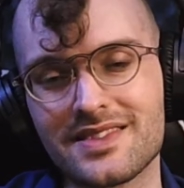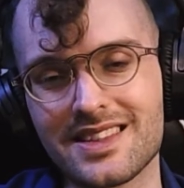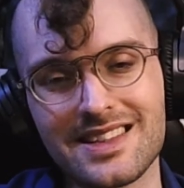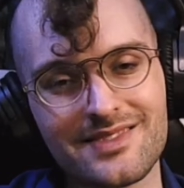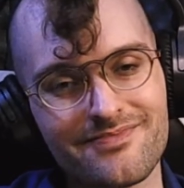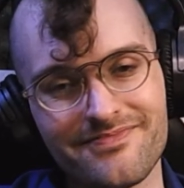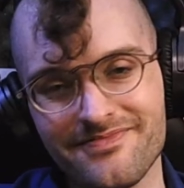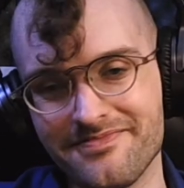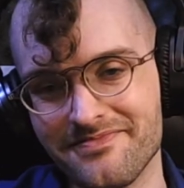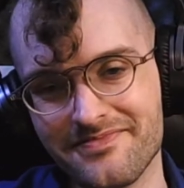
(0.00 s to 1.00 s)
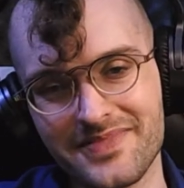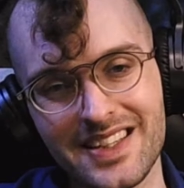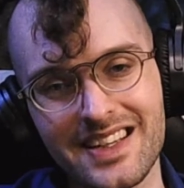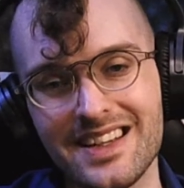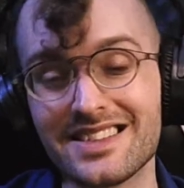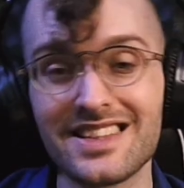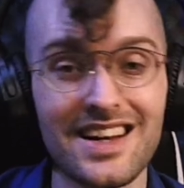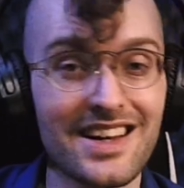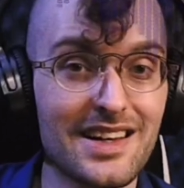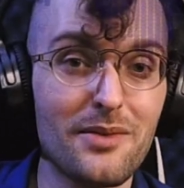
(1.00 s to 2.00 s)
it's
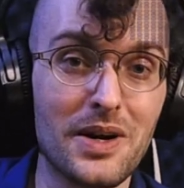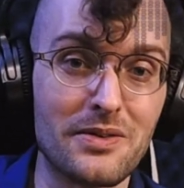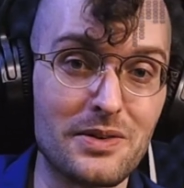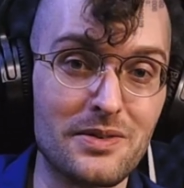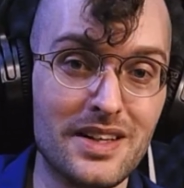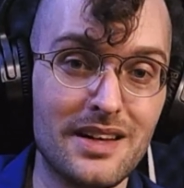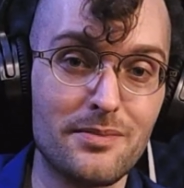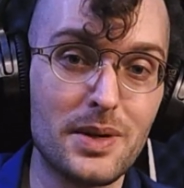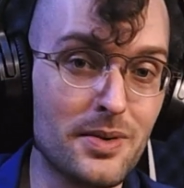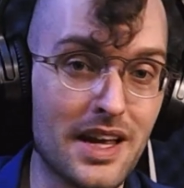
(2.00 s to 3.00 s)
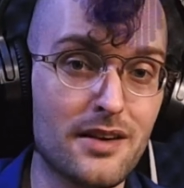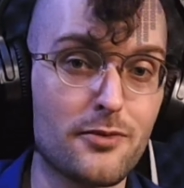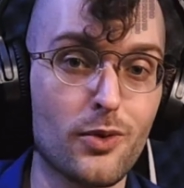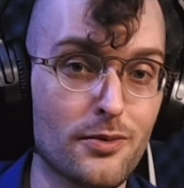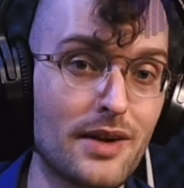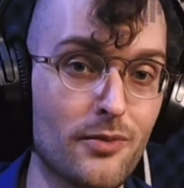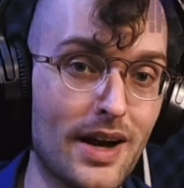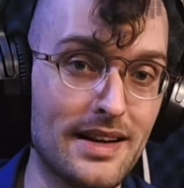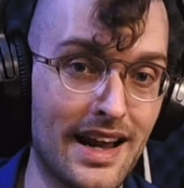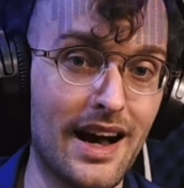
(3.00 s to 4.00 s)
not gonna end well, dude. People can't afford rent
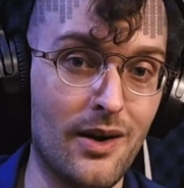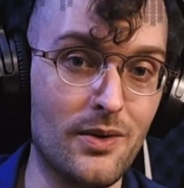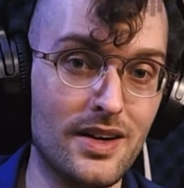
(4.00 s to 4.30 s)
right now.